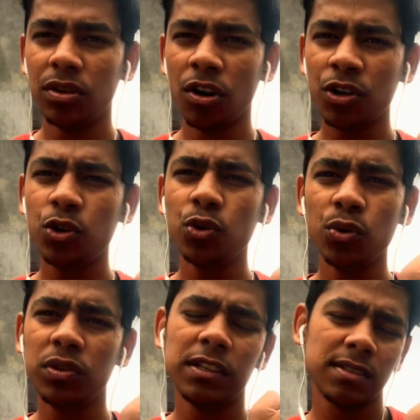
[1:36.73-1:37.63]
not to
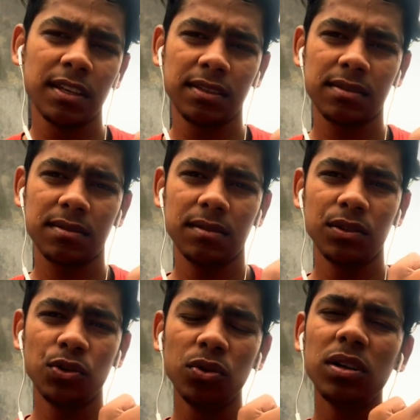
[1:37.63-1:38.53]
do these things.
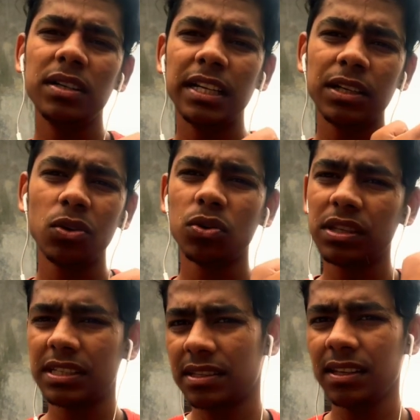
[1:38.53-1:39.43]
Do not
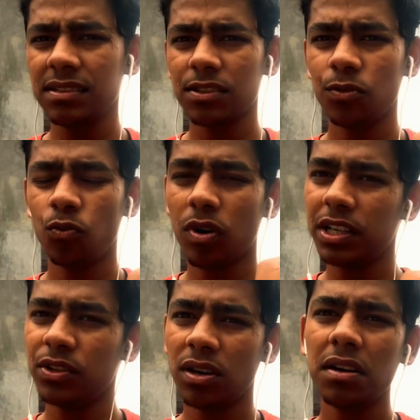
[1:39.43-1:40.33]
include these things
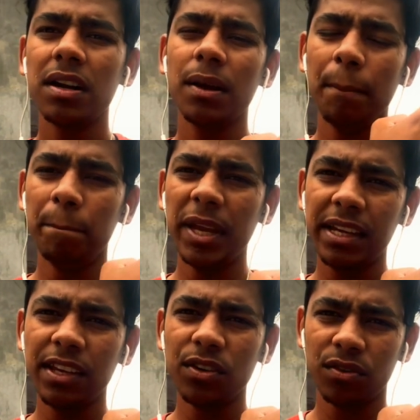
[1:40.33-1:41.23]
while you are
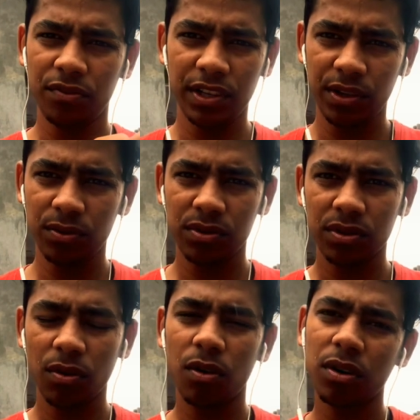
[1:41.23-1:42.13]
making your
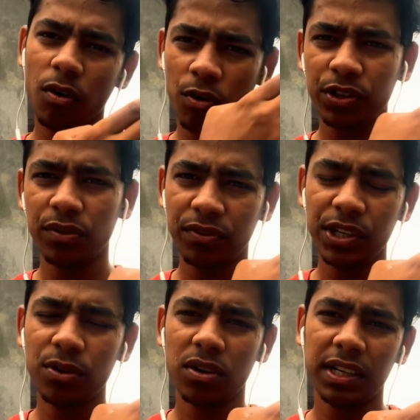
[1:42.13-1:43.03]
videos or on your
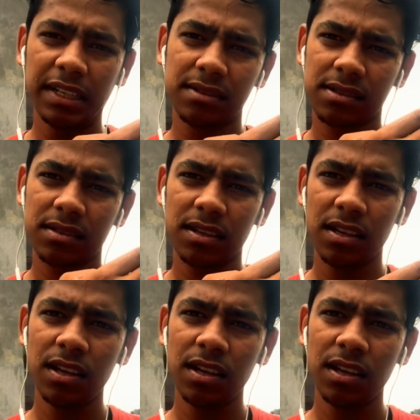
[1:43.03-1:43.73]
video contents.